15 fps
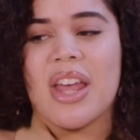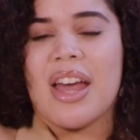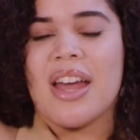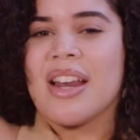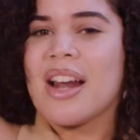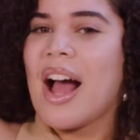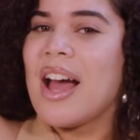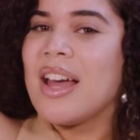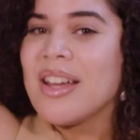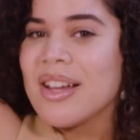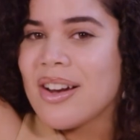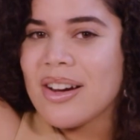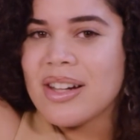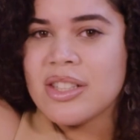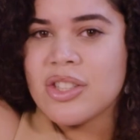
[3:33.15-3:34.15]
And I
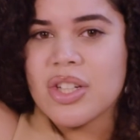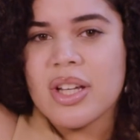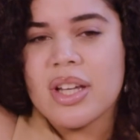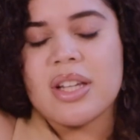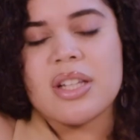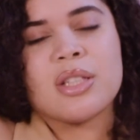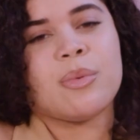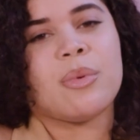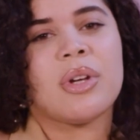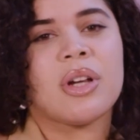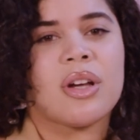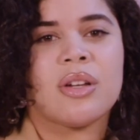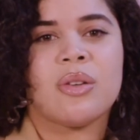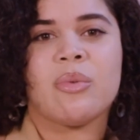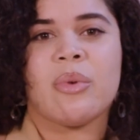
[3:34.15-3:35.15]
encourage it. It's been a good